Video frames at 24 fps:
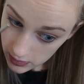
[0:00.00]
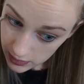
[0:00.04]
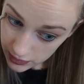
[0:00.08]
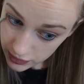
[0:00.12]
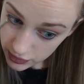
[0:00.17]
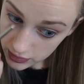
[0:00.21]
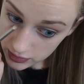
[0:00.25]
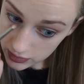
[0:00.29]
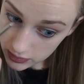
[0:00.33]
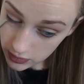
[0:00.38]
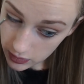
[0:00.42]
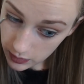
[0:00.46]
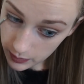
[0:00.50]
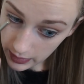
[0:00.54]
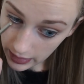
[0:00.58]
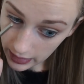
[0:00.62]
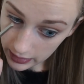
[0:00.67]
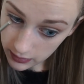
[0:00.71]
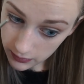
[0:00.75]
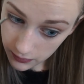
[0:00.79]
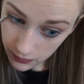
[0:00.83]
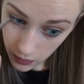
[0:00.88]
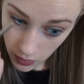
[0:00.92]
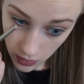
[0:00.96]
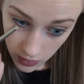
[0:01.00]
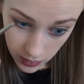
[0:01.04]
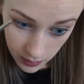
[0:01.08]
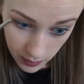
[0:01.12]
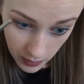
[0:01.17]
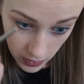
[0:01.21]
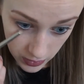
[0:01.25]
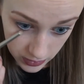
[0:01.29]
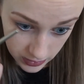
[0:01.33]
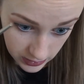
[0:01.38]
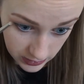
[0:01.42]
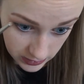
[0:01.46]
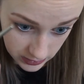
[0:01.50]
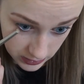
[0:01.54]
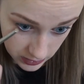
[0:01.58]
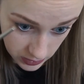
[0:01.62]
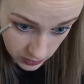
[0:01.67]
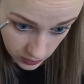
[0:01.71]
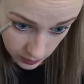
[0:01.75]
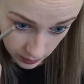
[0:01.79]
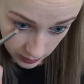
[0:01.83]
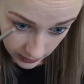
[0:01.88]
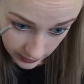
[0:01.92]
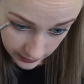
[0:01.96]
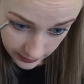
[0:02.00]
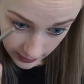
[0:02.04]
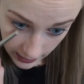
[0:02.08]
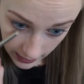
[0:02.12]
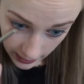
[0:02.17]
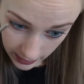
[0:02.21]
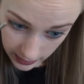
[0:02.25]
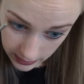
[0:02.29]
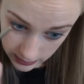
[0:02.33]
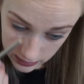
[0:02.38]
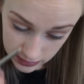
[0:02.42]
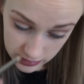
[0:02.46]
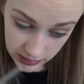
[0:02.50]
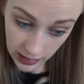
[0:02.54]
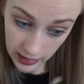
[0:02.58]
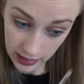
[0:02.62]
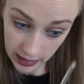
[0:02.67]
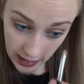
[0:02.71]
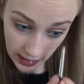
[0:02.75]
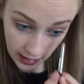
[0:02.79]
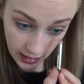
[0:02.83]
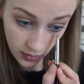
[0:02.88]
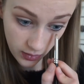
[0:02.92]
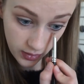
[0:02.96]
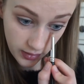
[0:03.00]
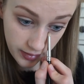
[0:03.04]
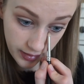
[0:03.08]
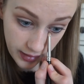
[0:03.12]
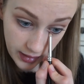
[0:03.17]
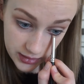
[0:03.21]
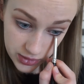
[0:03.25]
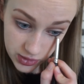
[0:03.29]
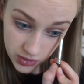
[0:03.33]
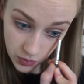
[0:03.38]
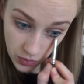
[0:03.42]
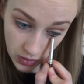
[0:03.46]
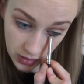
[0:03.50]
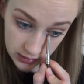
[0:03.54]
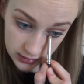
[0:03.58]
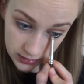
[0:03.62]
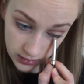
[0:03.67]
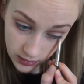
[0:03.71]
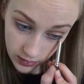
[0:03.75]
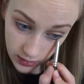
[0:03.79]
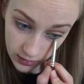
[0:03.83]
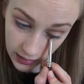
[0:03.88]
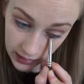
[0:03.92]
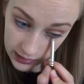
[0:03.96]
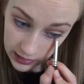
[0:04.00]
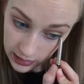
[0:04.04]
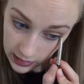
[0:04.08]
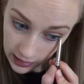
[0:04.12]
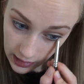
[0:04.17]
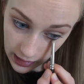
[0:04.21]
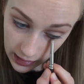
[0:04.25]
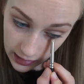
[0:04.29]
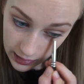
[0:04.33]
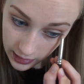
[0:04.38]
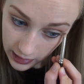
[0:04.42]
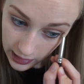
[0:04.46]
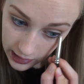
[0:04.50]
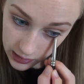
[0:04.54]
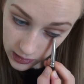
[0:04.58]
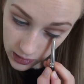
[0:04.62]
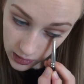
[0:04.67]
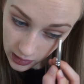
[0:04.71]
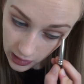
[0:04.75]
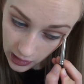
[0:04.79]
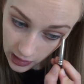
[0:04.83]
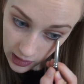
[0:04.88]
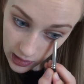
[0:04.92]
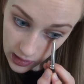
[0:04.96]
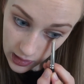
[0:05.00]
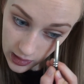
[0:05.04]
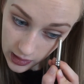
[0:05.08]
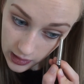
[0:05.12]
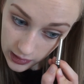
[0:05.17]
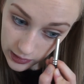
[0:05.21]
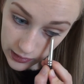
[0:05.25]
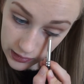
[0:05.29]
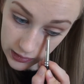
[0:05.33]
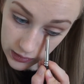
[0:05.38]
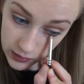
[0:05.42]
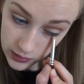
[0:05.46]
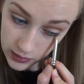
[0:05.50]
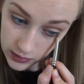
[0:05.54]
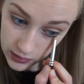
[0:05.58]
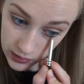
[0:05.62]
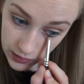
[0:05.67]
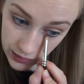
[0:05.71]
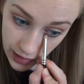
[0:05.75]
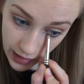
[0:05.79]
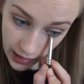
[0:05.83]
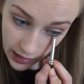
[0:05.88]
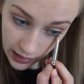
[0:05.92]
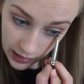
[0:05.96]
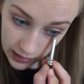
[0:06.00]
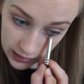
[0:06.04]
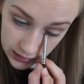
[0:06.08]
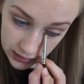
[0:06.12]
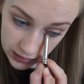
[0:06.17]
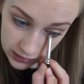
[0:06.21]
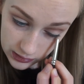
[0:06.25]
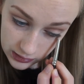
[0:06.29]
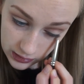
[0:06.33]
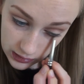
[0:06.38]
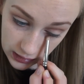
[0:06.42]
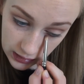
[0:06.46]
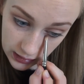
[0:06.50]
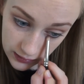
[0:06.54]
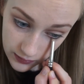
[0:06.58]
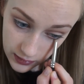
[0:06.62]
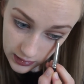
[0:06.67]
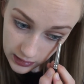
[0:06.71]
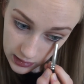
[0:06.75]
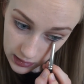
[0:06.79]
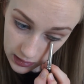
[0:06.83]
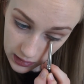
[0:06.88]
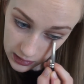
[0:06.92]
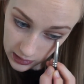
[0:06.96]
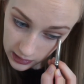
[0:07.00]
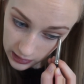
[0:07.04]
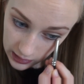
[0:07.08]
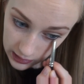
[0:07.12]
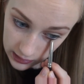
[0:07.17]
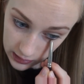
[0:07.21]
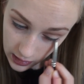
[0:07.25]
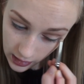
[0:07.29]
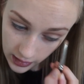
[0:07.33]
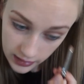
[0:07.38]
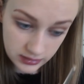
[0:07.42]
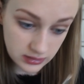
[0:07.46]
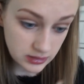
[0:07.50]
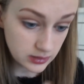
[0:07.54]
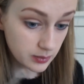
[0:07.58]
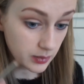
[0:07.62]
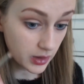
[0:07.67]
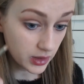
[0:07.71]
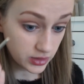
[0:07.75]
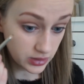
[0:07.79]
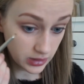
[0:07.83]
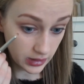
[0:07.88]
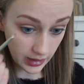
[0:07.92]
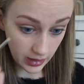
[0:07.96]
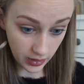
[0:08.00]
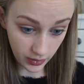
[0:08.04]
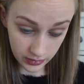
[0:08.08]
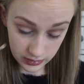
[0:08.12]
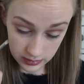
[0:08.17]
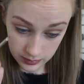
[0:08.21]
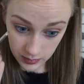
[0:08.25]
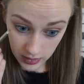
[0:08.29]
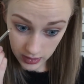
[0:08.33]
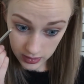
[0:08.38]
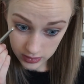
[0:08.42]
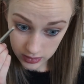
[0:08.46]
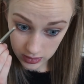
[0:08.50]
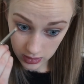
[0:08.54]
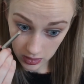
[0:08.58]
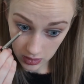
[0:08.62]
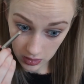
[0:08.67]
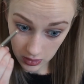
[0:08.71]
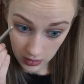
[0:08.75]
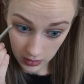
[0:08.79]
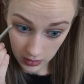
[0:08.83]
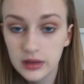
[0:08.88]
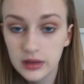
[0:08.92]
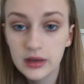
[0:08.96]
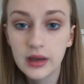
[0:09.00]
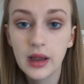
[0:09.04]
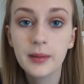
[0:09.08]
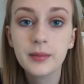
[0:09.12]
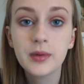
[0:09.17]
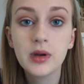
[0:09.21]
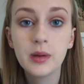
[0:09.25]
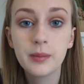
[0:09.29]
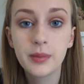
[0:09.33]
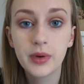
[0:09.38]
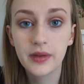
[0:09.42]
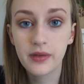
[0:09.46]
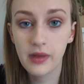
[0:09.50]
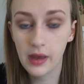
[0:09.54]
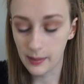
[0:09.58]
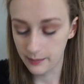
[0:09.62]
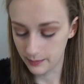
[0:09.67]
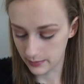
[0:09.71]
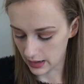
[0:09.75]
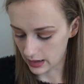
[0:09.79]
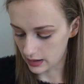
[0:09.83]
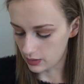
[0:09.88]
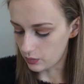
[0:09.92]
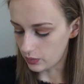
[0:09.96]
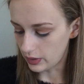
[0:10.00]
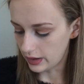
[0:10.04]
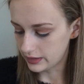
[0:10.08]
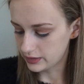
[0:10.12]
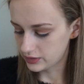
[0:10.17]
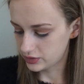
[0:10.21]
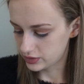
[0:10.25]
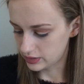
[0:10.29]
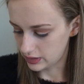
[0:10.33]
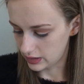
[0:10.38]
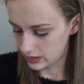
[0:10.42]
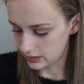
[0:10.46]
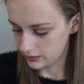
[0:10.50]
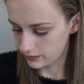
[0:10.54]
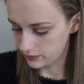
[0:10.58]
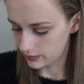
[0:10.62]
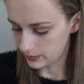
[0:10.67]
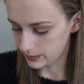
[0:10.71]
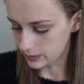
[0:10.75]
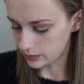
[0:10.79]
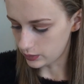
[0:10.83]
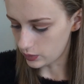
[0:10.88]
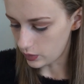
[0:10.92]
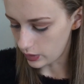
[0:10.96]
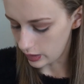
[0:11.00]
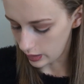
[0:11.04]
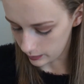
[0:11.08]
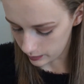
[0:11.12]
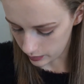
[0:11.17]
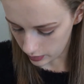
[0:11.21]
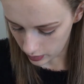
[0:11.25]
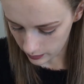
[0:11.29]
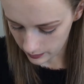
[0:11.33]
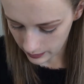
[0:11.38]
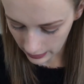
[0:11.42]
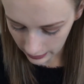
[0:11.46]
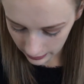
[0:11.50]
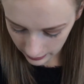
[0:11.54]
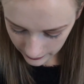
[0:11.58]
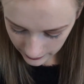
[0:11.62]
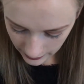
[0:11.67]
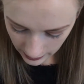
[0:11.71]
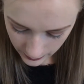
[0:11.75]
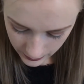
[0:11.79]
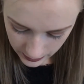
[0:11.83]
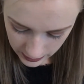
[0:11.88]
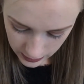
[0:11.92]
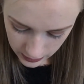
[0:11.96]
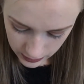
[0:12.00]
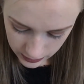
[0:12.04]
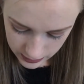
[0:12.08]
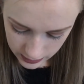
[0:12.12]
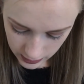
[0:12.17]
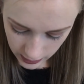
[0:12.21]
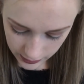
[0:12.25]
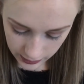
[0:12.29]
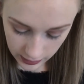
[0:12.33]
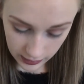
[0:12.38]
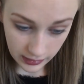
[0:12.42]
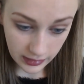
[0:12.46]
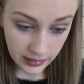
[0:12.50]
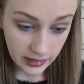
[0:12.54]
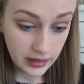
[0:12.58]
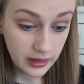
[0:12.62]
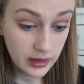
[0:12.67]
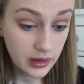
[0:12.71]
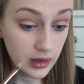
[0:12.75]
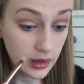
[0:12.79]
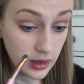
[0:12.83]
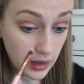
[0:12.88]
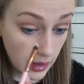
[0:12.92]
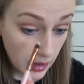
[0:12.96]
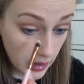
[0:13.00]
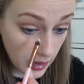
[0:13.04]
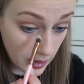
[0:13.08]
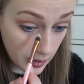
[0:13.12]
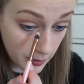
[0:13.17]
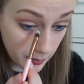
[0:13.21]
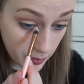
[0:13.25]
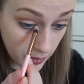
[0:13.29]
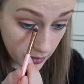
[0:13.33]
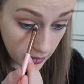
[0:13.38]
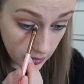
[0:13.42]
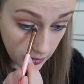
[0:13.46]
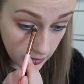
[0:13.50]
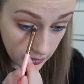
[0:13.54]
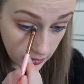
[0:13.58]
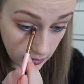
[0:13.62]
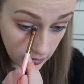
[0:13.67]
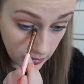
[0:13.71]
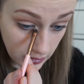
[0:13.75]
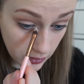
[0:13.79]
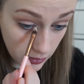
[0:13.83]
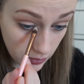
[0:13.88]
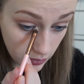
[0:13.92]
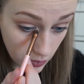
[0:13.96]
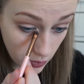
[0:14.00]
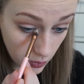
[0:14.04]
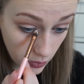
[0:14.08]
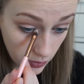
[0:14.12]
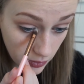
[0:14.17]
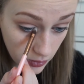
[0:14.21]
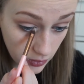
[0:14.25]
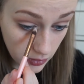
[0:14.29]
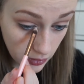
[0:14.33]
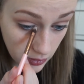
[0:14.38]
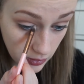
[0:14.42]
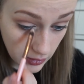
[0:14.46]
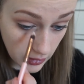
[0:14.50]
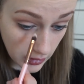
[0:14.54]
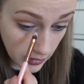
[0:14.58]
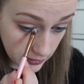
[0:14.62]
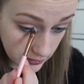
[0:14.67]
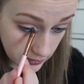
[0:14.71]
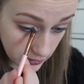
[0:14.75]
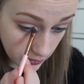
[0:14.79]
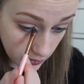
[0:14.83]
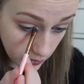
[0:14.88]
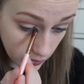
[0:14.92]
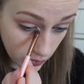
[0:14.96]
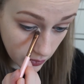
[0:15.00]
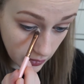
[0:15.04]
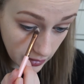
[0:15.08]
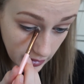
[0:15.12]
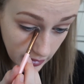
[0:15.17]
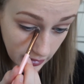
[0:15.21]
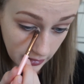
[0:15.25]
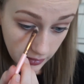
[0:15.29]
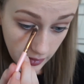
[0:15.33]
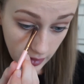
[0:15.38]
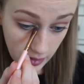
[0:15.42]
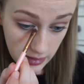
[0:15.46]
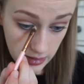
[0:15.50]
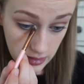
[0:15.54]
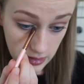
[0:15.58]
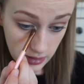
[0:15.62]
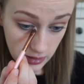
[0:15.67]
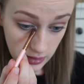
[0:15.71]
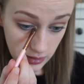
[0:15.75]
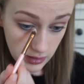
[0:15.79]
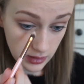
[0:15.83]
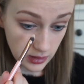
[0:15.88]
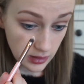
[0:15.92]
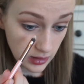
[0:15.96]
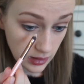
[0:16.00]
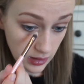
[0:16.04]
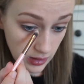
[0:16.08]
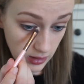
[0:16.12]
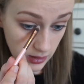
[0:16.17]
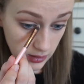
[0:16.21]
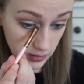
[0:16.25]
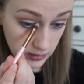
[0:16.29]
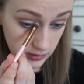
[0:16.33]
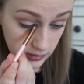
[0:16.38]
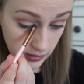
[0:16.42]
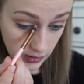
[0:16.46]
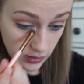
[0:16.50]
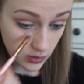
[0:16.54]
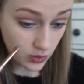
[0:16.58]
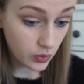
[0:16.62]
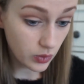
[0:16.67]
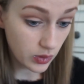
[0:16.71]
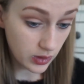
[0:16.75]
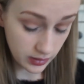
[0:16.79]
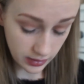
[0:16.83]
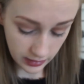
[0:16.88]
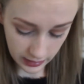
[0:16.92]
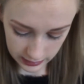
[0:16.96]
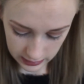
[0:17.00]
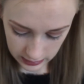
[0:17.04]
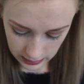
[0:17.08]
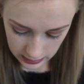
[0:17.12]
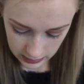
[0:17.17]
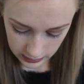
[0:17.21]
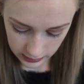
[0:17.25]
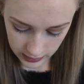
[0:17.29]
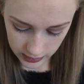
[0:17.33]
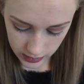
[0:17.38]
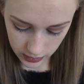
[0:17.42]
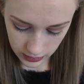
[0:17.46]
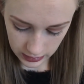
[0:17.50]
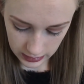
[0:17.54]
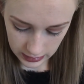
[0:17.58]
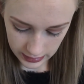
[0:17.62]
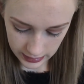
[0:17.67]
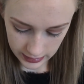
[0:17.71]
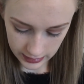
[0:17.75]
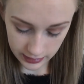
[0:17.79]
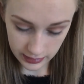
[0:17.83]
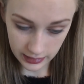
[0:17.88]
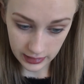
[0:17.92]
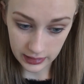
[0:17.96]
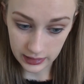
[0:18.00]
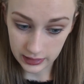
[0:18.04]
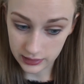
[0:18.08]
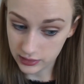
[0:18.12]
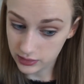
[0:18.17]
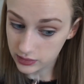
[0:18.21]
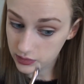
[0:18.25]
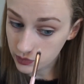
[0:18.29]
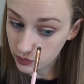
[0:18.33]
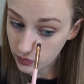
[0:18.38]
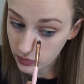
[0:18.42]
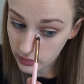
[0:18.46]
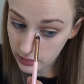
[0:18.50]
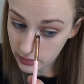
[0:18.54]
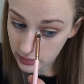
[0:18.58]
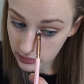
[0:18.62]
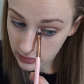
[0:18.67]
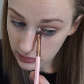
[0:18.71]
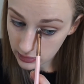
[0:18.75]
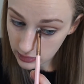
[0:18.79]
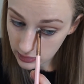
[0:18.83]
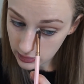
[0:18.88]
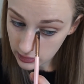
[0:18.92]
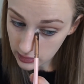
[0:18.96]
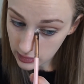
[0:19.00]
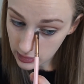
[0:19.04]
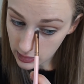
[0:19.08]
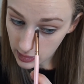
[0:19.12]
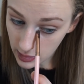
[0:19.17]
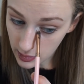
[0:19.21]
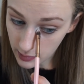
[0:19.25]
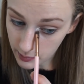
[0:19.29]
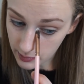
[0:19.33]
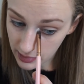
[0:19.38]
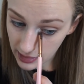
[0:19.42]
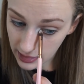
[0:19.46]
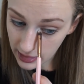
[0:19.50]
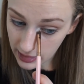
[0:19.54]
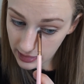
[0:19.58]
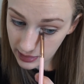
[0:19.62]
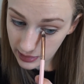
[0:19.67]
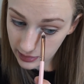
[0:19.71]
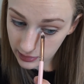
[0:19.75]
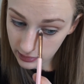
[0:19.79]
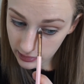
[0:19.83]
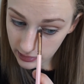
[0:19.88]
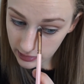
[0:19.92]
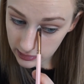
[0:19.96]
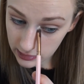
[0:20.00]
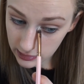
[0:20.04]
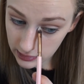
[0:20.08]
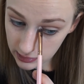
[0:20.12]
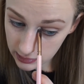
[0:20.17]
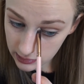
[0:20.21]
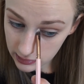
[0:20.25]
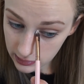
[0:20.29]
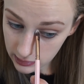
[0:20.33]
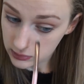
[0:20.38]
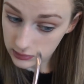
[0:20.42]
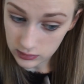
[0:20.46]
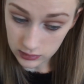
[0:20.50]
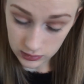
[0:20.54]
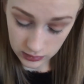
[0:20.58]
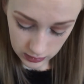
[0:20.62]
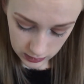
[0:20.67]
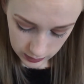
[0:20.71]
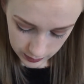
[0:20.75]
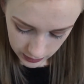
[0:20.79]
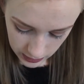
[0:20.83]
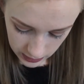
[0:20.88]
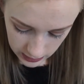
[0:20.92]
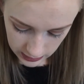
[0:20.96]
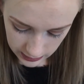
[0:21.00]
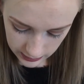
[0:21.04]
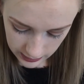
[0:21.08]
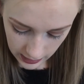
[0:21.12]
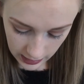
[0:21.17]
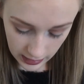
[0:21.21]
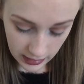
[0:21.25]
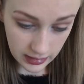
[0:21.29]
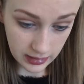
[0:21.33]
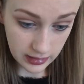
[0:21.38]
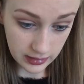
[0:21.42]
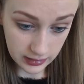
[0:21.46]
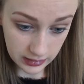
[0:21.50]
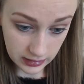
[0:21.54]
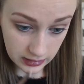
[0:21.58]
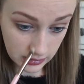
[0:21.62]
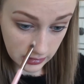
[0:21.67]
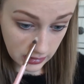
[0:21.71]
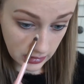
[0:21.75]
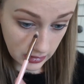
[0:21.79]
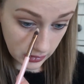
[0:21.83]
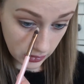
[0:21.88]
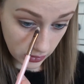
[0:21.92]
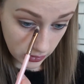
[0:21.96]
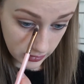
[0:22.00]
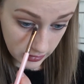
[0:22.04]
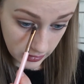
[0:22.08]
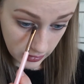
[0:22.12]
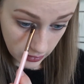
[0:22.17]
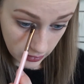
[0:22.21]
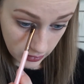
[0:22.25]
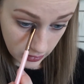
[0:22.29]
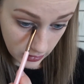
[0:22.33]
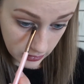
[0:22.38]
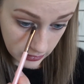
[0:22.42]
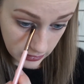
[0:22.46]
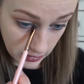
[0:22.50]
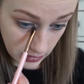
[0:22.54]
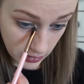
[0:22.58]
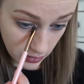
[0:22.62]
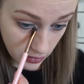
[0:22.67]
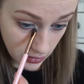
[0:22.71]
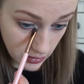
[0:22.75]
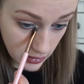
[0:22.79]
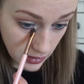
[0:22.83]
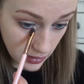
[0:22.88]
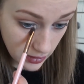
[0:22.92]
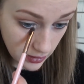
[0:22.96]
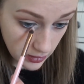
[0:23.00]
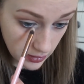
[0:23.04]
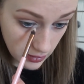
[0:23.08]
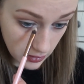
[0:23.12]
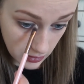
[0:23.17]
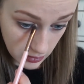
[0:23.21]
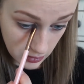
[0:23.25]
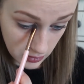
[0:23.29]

can just do back and forth motions to blend that shade out. Unless you want it to look like an eyeliner, then you can do that, just leave it and not smudge it out as much. Now I'm going to put that matte white shade from the Lorac Pro palette that we used on the lid and put it in the inner corner as a little highlight. Because I don't want like a glittery highlight, I just want a matte highlight. So just putting that in the inner tear duct area.